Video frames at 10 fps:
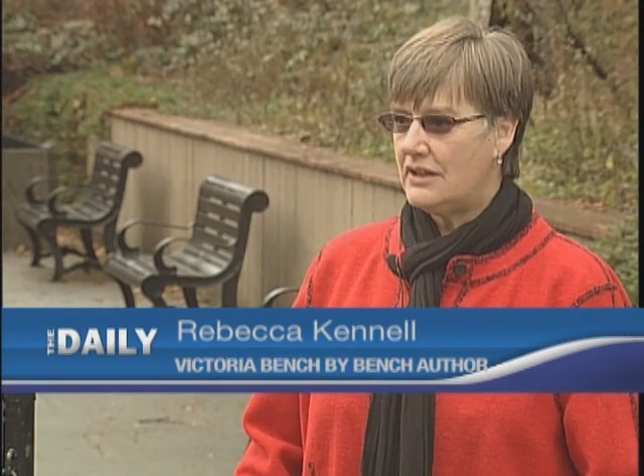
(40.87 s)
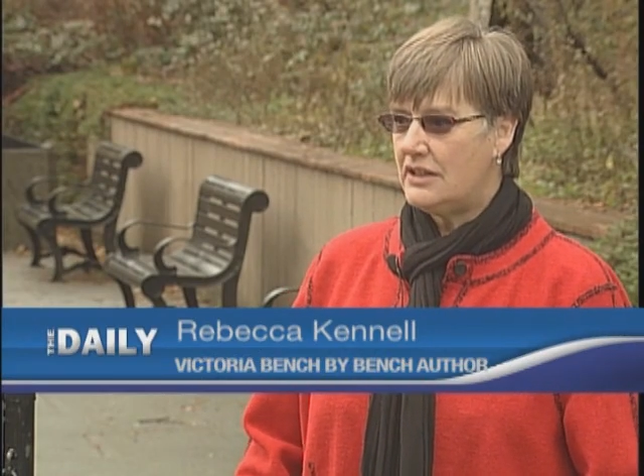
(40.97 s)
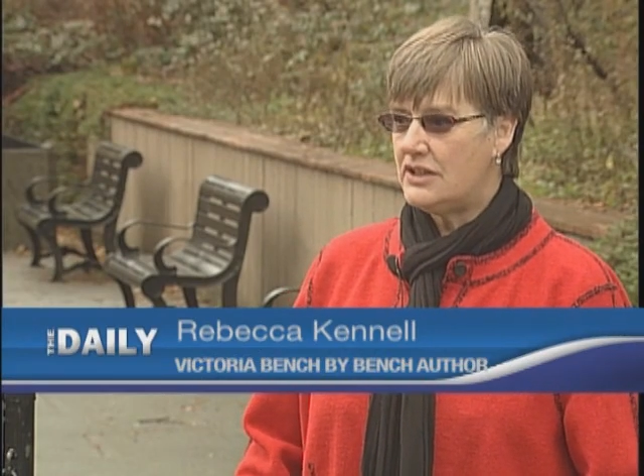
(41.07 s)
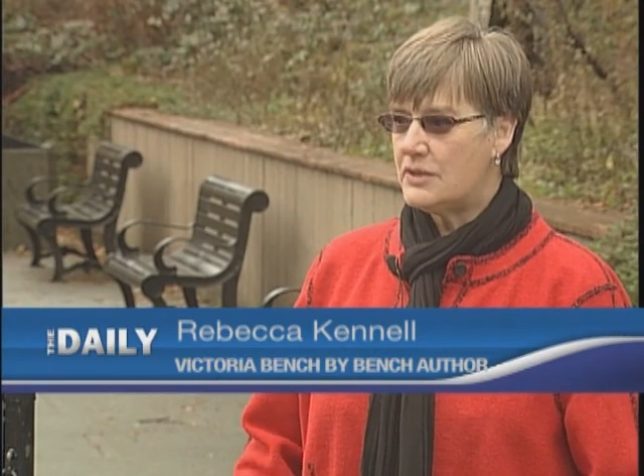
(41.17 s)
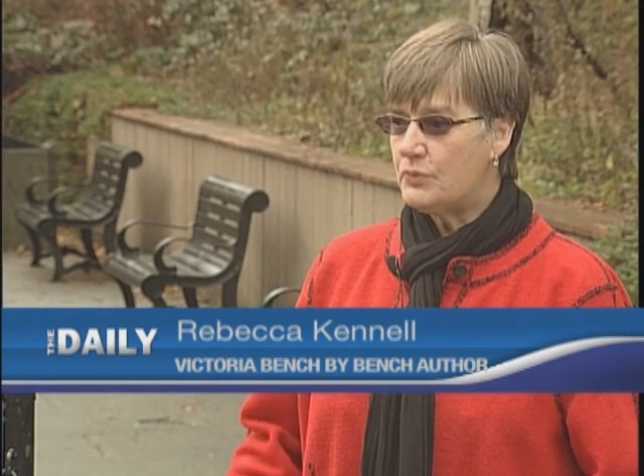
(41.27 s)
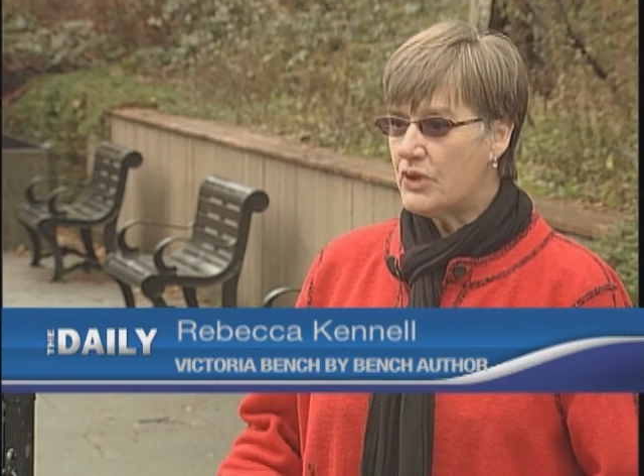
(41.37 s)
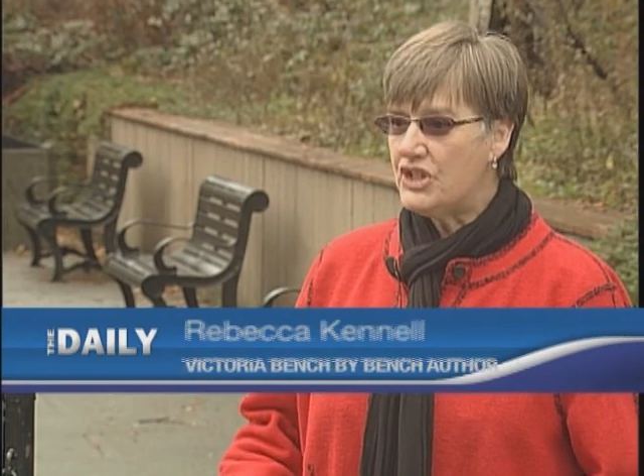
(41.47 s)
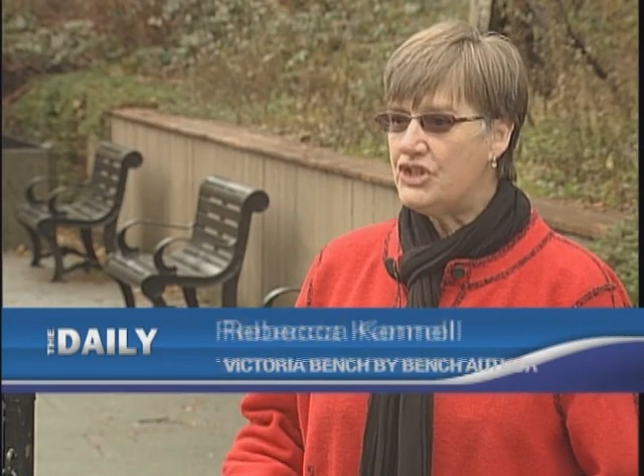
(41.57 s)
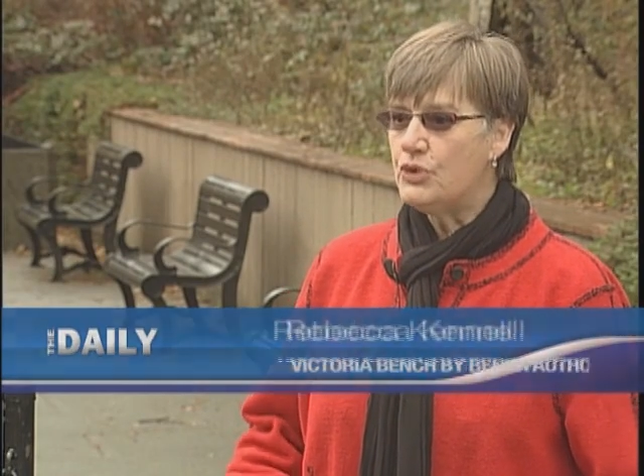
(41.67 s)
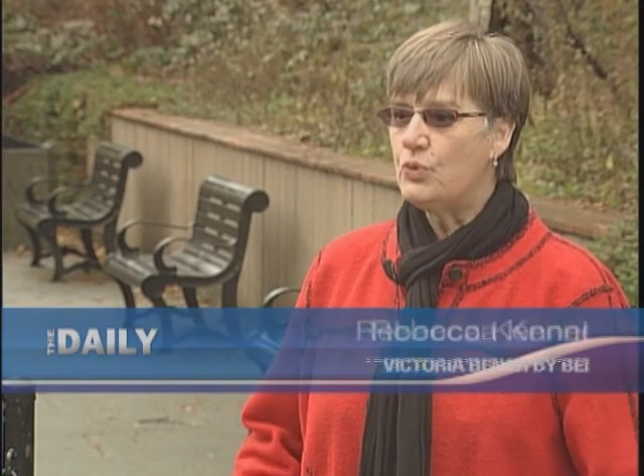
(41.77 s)
It just
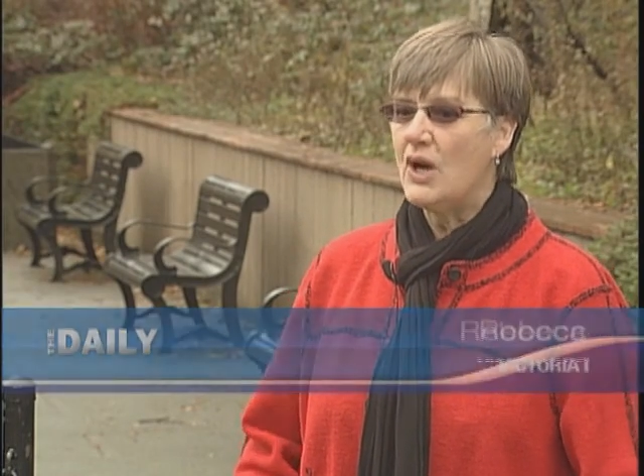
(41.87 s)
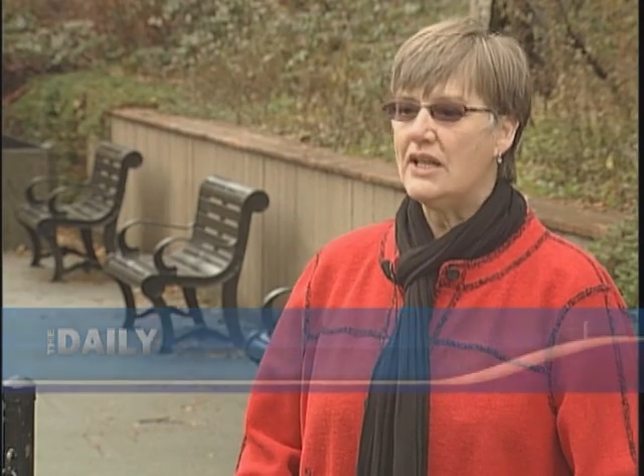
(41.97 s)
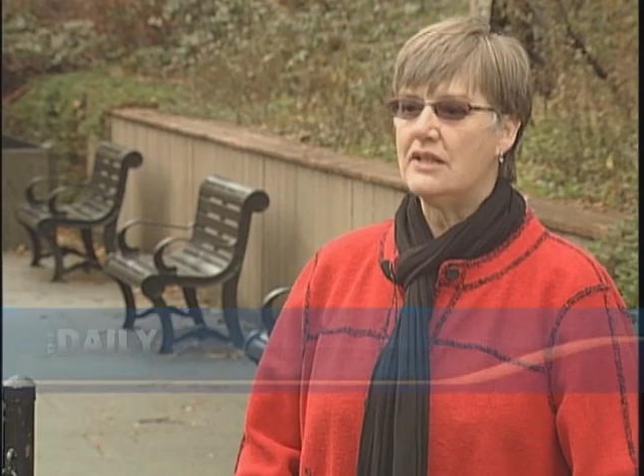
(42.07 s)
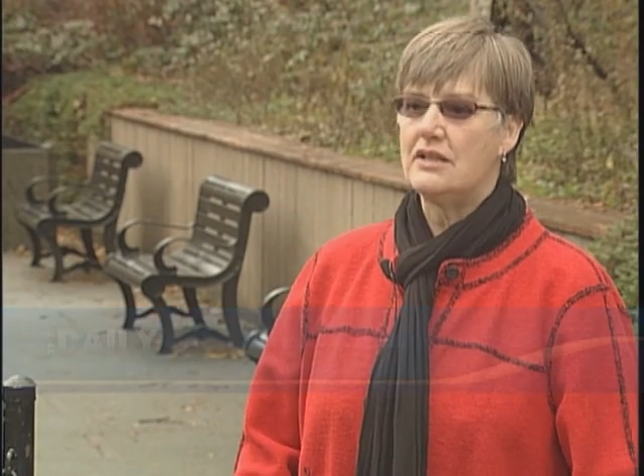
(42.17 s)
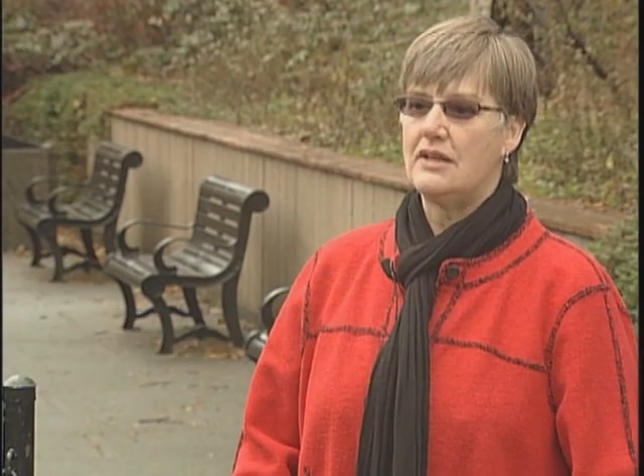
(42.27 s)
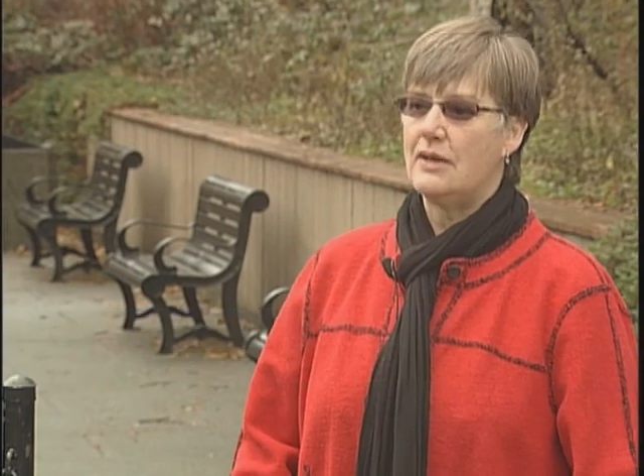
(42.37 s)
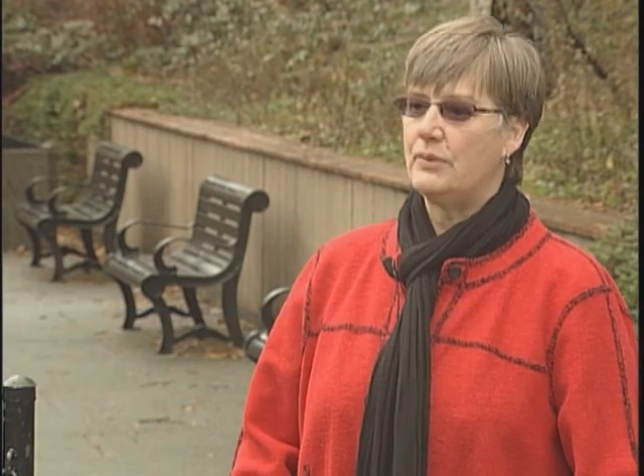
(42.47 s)
brings you right into that